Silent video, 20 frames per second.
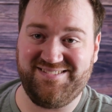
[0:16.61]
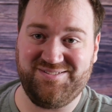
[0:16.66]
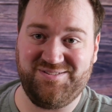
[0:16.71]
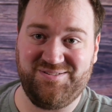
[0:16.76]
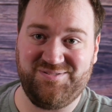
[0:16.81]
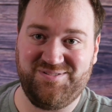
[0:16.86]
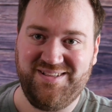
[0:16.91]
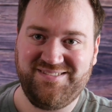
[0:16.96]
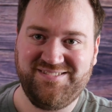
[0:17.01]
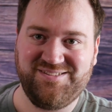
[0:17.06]

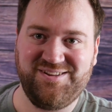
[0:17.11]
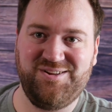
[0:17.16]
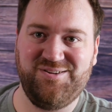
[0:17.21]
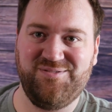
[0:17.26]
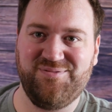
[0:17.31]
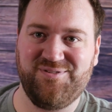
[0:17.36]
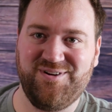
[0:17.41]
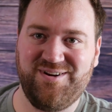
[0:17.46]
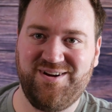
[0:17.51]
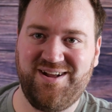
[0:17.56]
So let's get
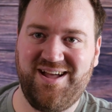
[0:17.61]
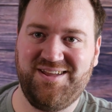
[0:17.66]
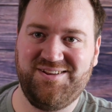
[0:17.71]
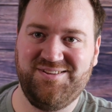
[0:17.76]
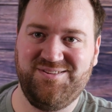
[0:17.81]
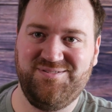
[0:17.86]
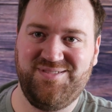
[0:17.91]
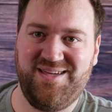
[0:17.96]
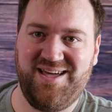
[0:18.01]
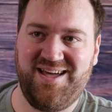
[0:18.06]
over how
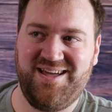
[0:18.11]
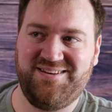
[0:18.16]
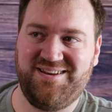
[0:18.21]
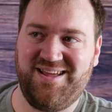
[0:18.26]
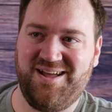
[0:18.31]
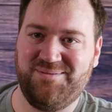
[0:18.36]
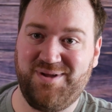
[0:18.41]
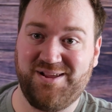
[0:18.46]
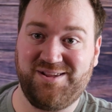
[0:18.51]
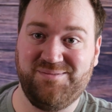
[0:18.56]
to do that
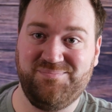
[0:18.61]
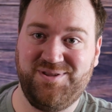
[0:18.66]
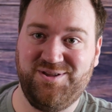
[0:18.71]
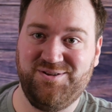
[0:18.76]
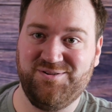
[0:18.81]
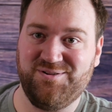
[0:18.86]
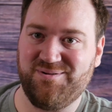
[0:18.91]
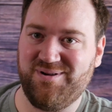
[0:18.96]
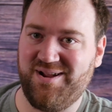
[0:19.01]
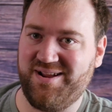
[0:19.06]
on my
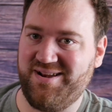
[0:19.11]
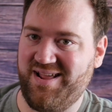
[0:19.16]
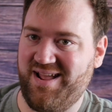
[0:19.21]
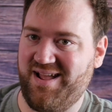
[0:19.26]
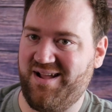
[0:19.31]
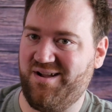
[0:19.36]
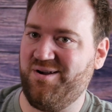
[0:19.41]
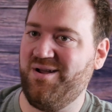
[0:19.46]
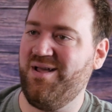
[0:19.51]
computer right now.